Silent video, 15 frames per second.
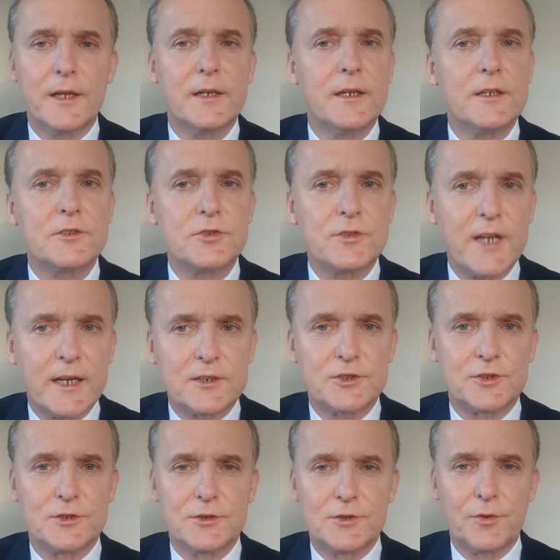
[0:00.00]
an
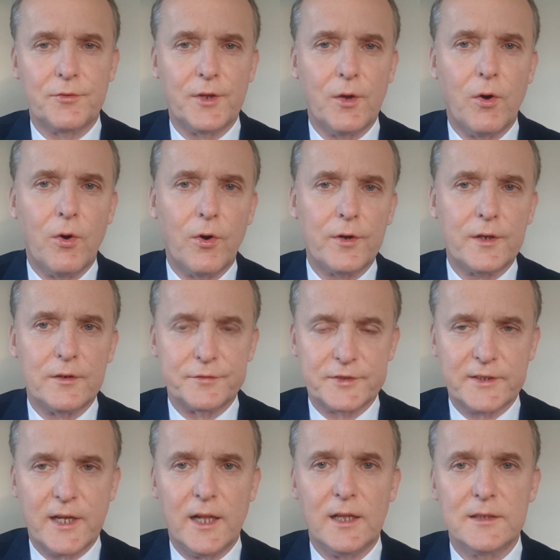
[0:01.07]
introduction to the Order of
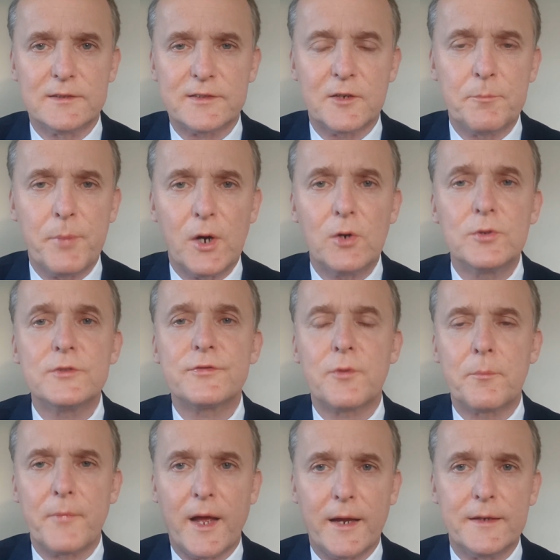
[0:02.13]
Skulls and Bones
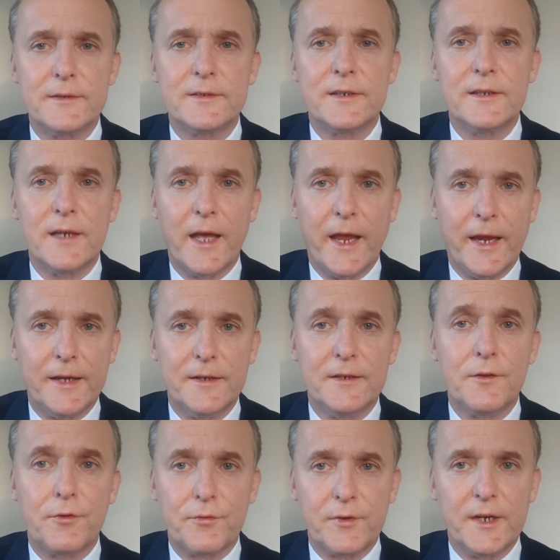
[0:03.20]
from
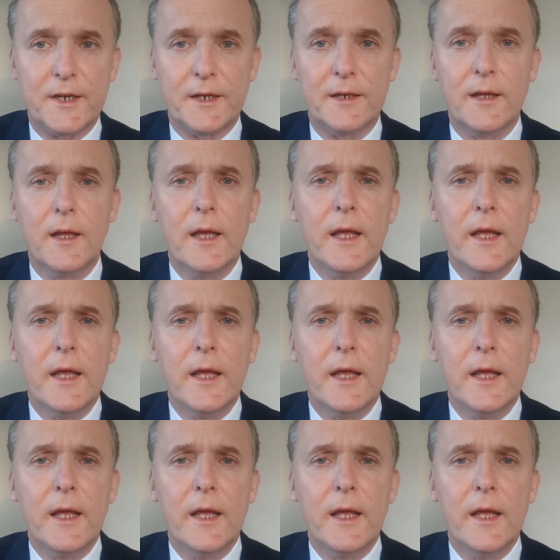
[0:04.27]
1983.